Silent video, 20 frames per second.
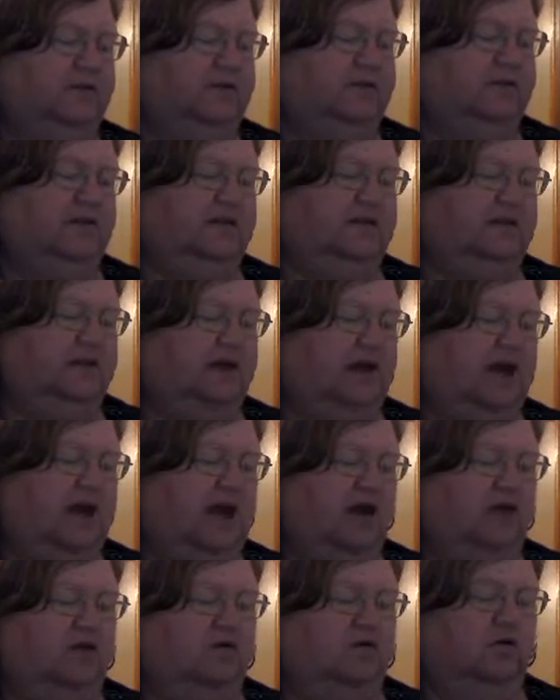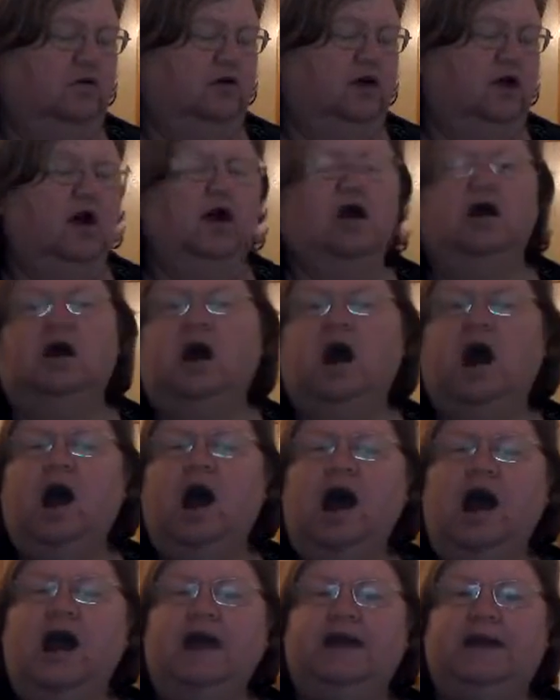said the cow.
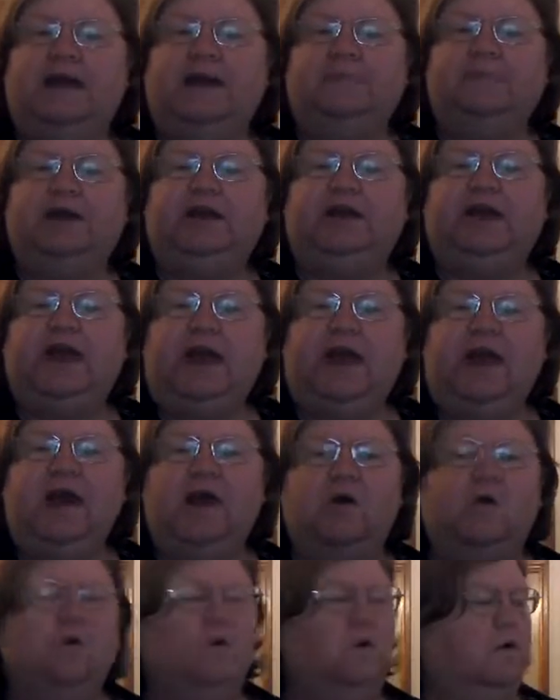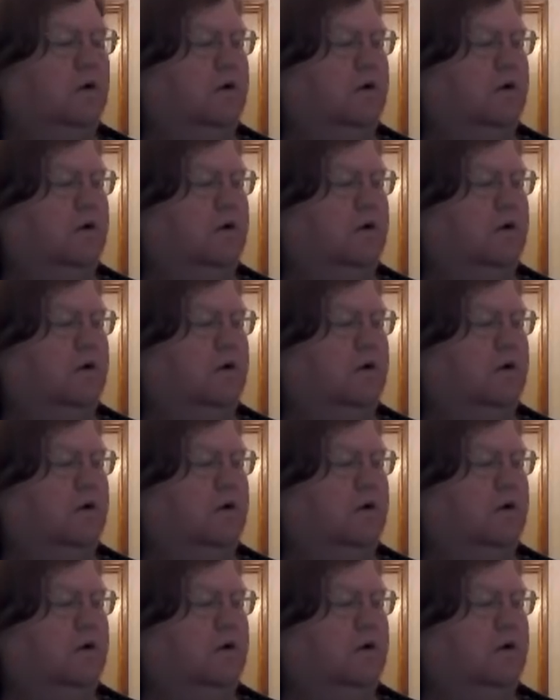I am a cow.